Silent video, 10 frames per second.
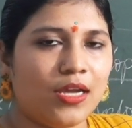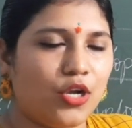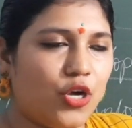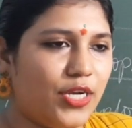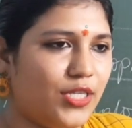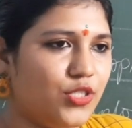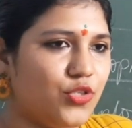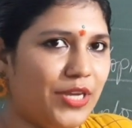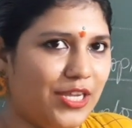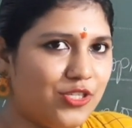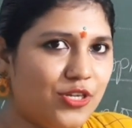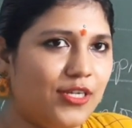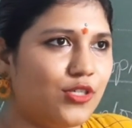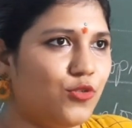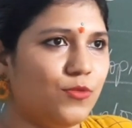According to
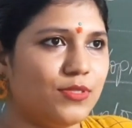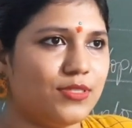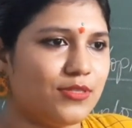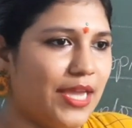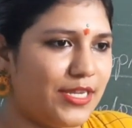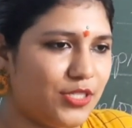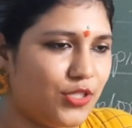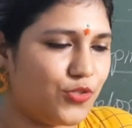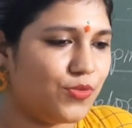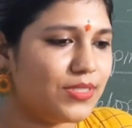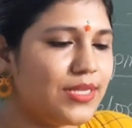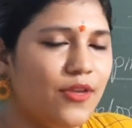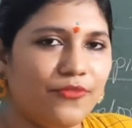natural rules, society rules,